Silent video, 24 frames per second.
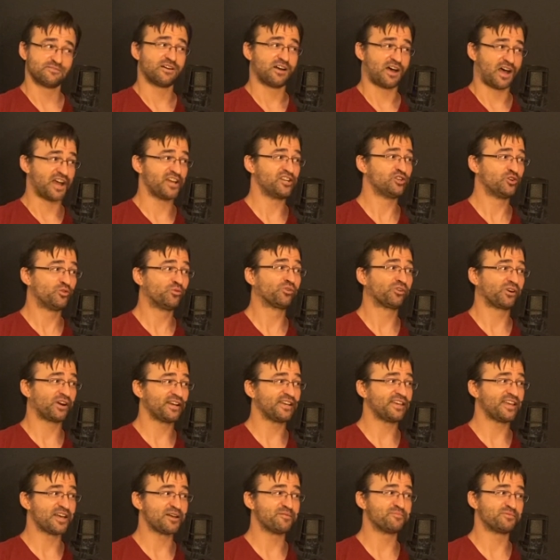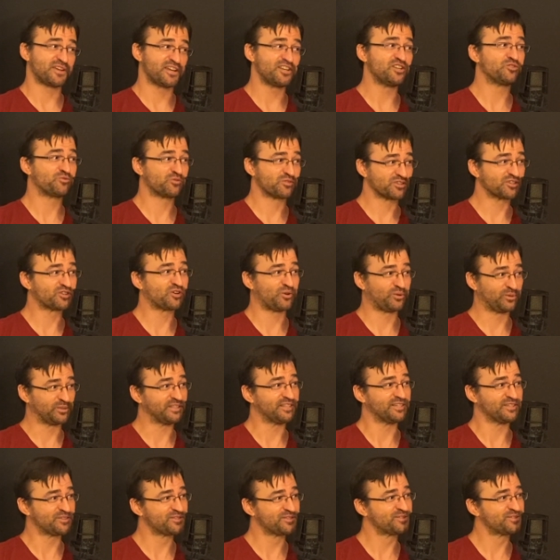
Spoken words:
I know where I am and I know where the cold is.